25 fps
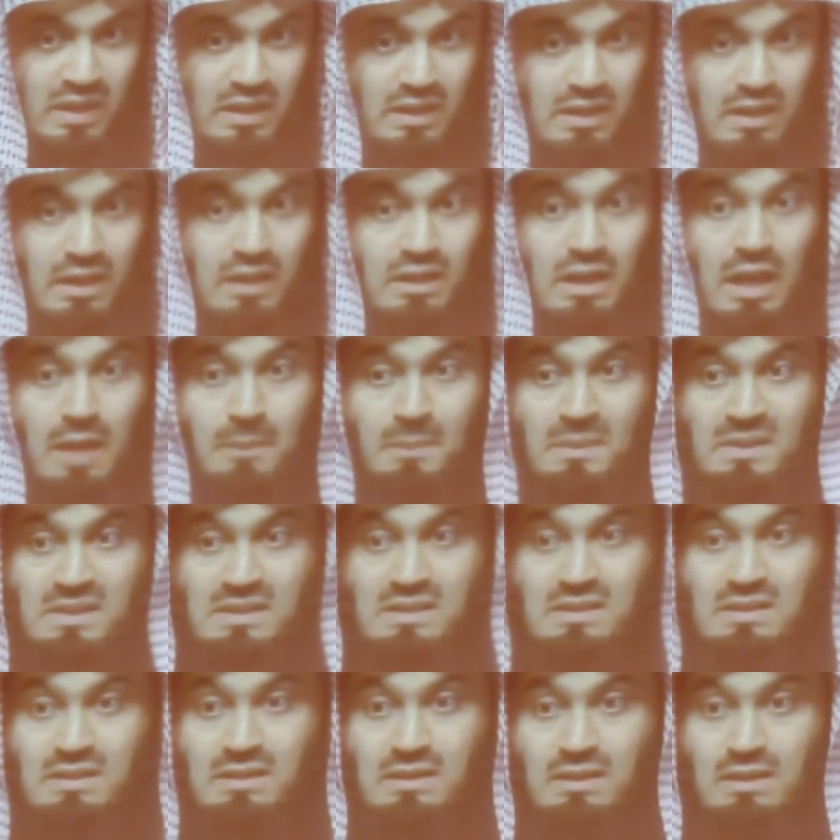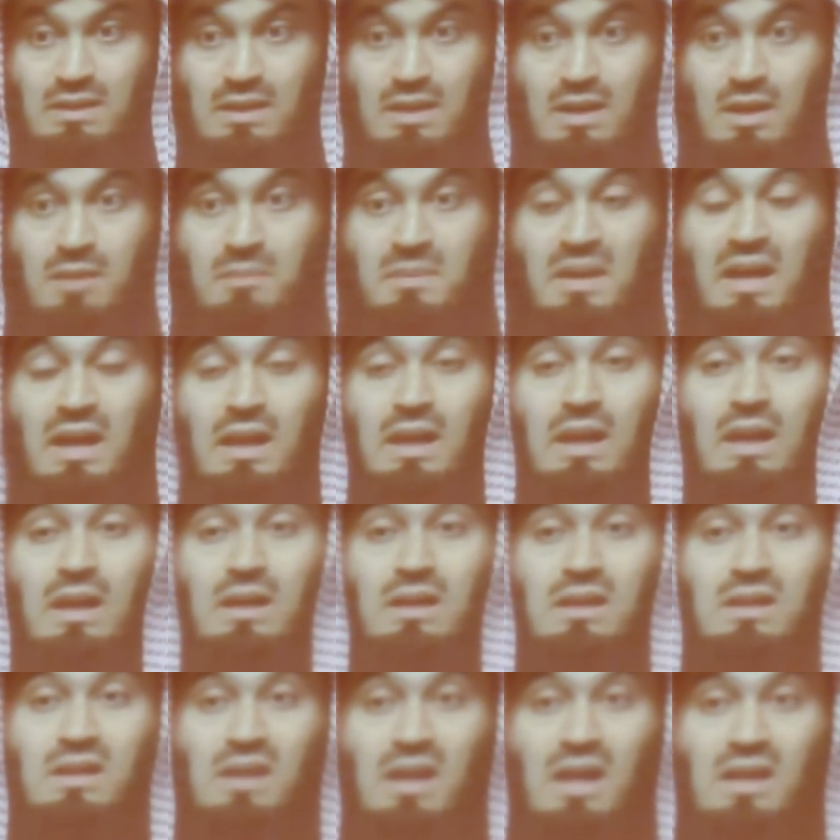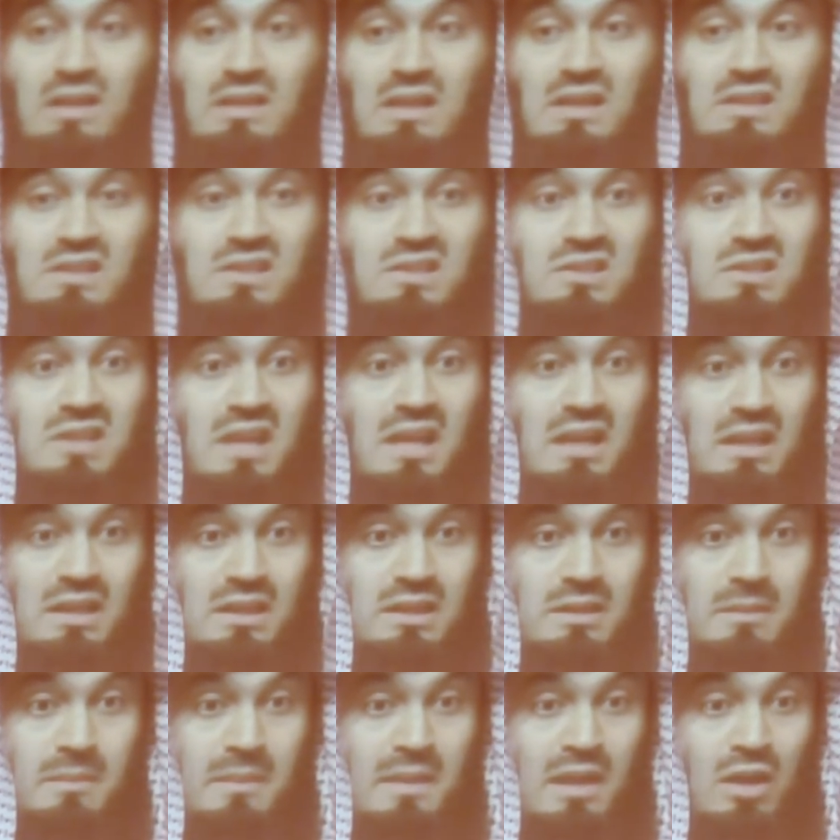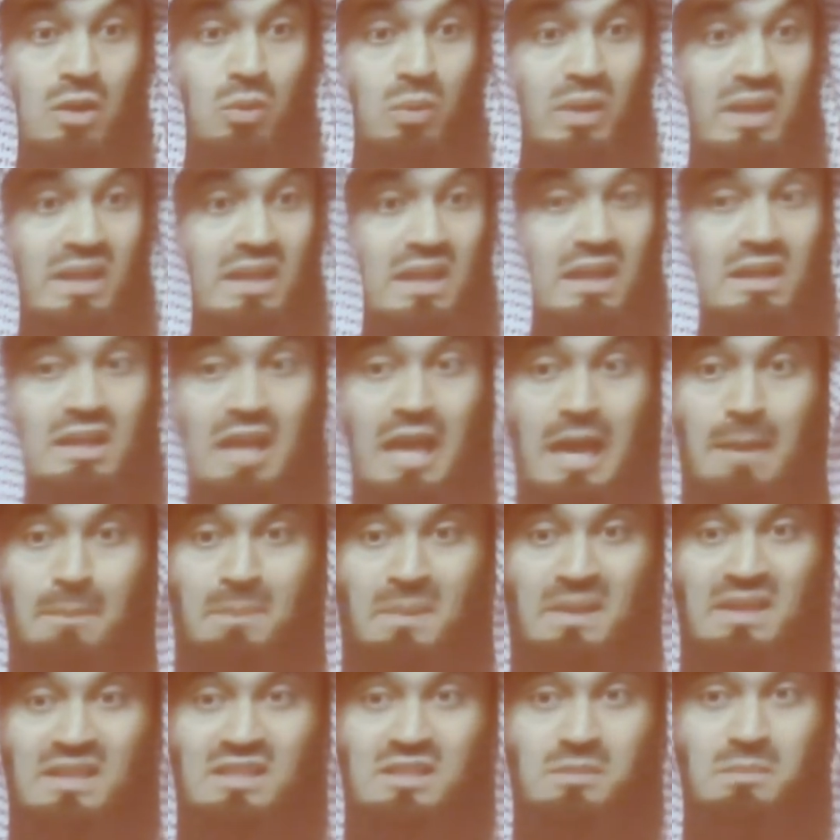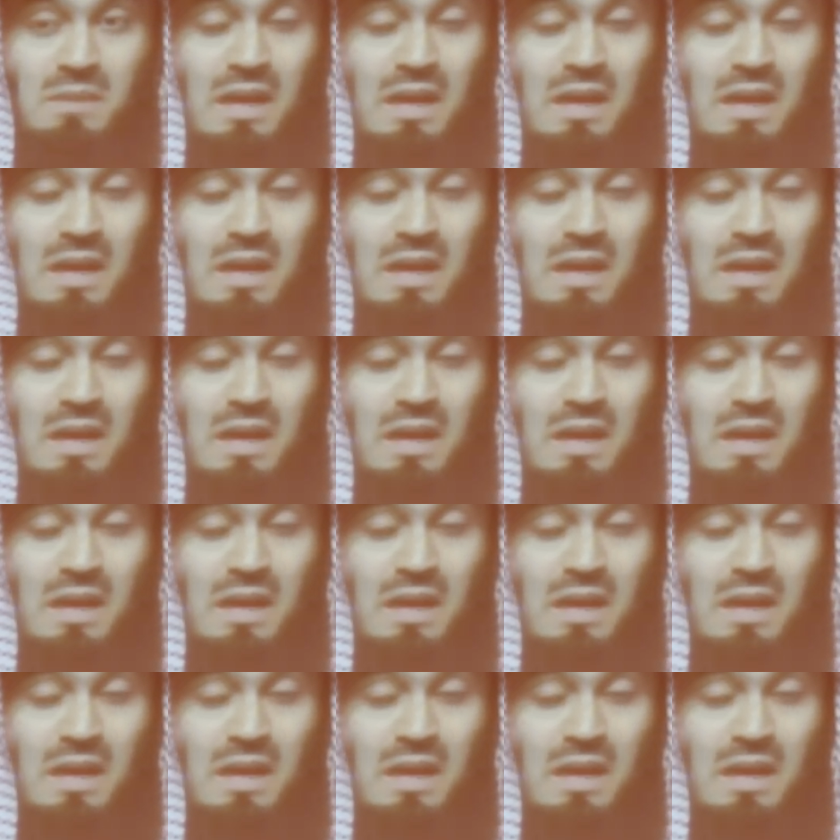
It happens. May Allah grant us strength. We need happiness, my